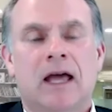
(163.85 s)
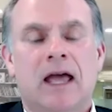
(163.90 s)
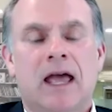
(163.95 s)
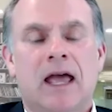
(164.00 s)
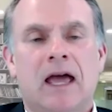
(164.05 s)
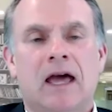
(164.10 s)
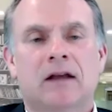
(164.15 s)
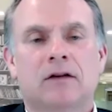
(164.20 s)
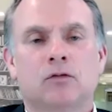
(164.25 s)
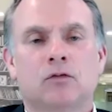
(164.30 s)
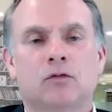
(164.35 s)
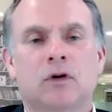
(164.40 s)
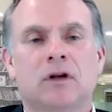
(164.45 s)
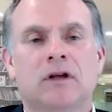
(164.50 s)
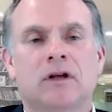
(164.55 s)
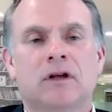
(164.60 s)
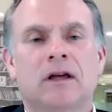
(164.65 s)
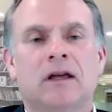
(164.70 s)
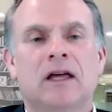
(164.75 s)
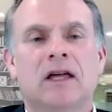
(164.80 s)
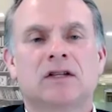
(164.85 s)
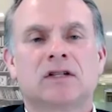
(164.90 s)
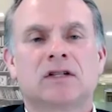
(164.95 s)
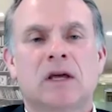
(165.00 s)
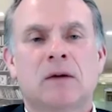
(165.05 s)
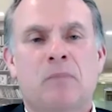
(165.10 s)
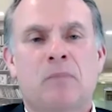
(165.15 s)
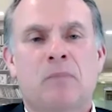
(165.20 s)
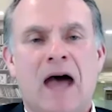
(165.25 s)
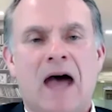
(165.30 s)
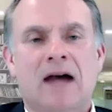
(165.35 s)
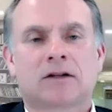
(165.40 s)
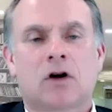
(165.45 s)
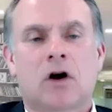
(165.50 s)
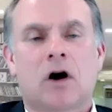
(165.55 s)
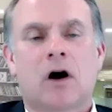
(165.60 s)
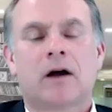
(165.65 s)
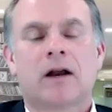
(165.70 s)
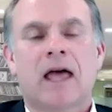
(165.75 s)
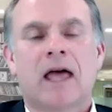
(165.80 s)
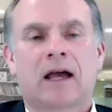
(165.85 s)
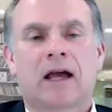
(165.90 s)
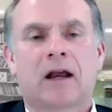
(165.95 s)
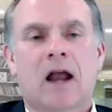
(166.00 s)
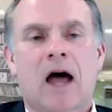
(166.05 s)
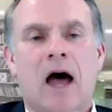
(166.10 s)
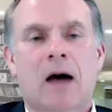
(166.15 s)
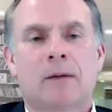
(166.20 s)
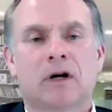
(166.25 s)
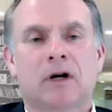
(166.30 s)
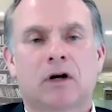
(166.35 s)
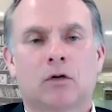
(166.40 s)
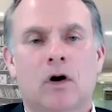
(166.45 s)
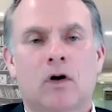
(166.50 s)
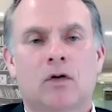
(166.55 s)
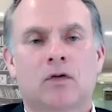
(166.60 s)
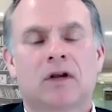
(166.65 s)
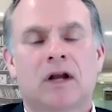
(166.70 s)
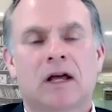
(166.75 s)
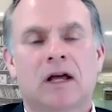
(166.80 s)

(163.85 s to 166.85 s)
and really its impact on economic growth.